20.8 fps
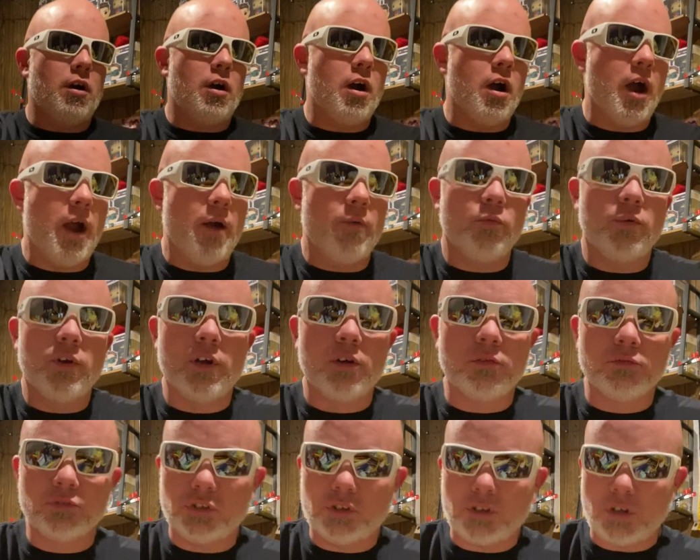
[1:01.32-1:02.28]
All right, we're
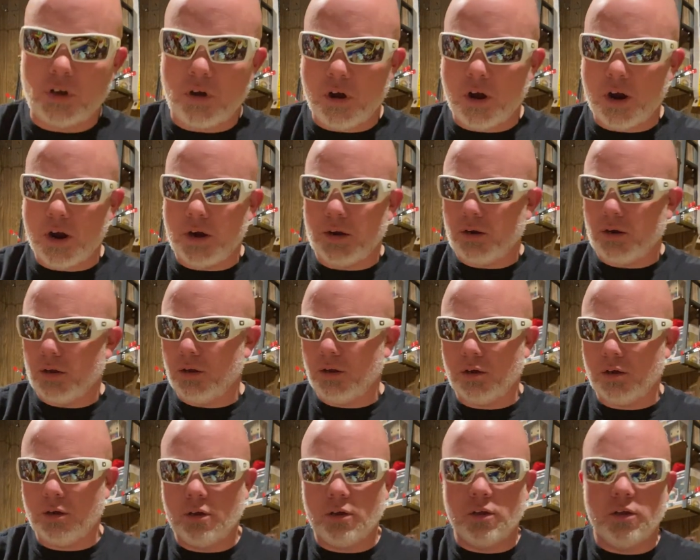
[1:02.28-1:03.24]
gonna start
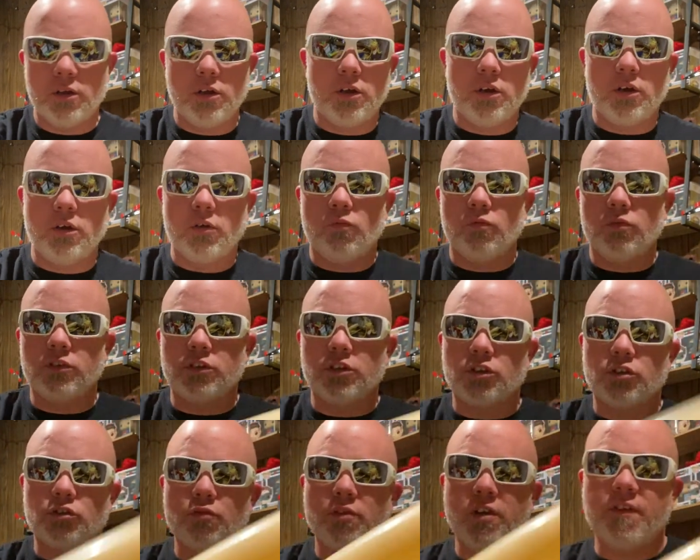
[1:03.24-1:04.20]
with the
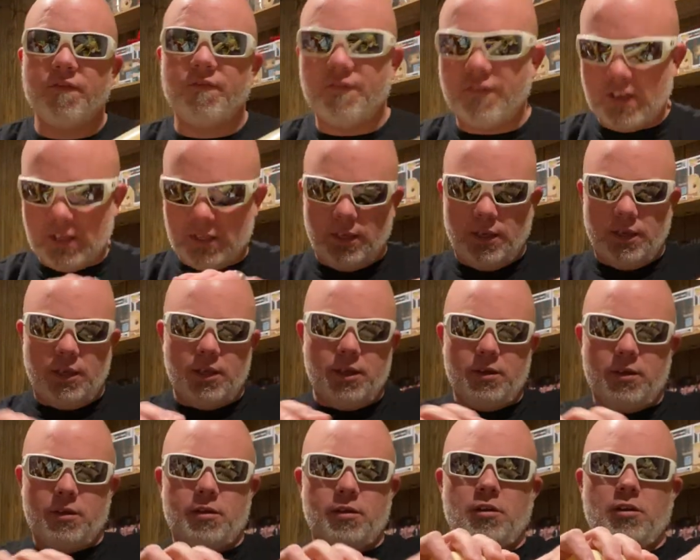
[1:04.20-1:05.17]
350.
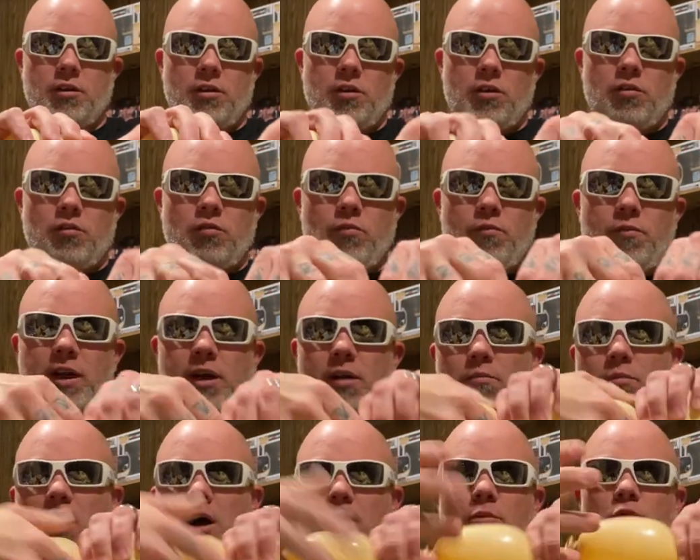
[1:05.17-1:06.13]
We make a
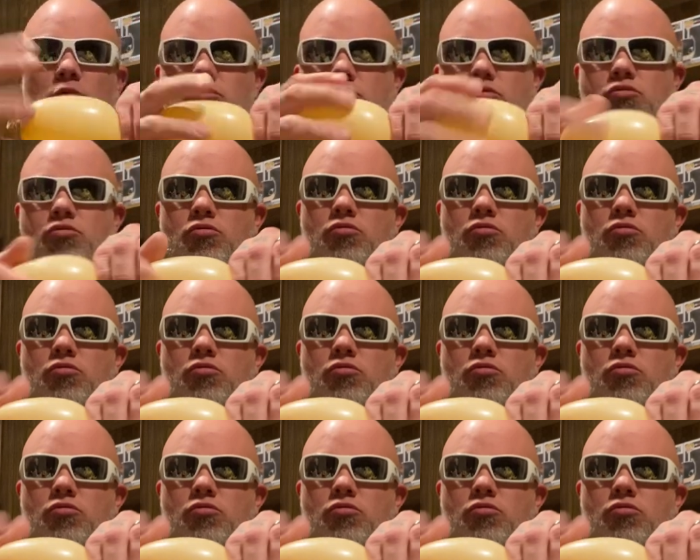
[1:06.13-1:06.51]
bubble,